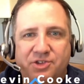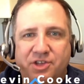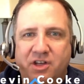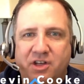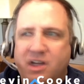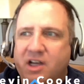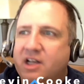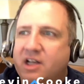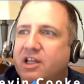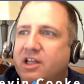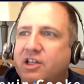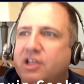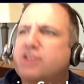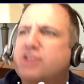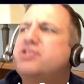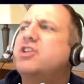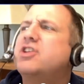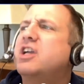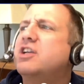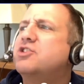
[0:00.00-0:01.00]
And uh, it
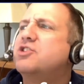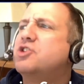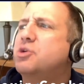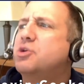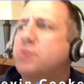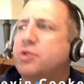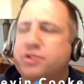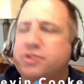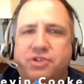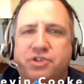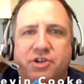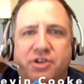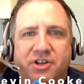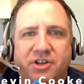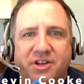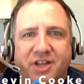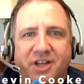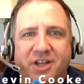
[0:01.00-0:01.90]
looks like it's almost starting